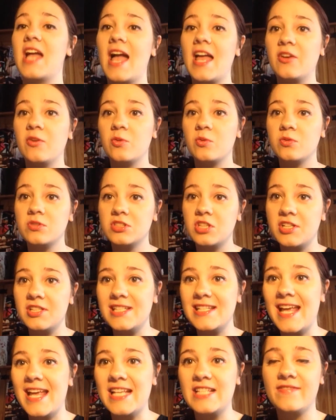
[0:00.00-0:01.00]
channel. So
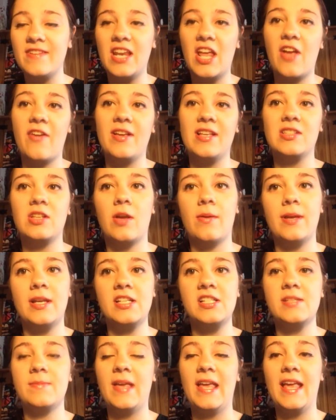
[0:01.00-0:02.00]
today's video is going
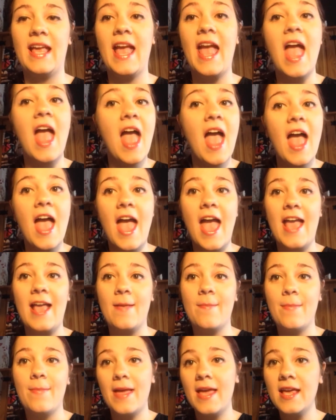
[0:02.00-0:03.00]
to be
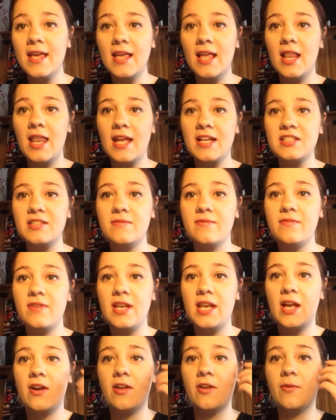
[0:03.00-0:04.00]
a pin collection
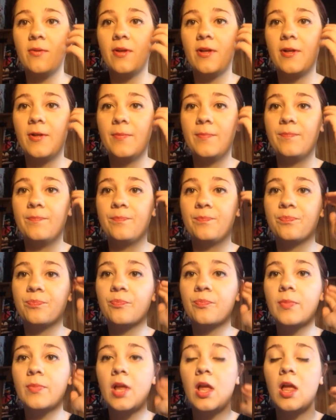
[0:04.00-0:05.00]
video. Um,
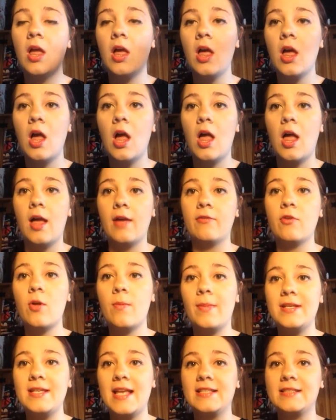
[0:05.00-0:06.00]
I've got
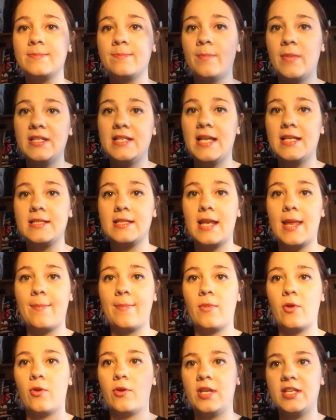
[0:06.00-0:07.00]
my desk my desk
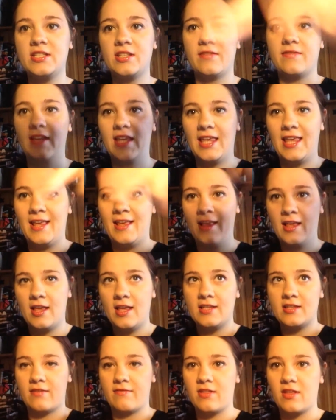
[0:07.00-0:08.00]
lamp on. It's over here.
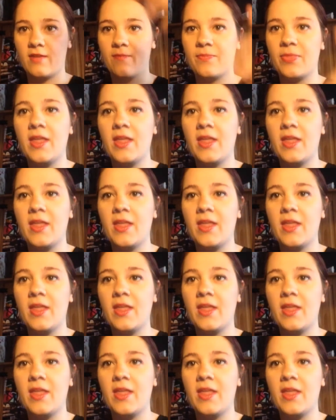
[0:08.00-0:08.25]
It's over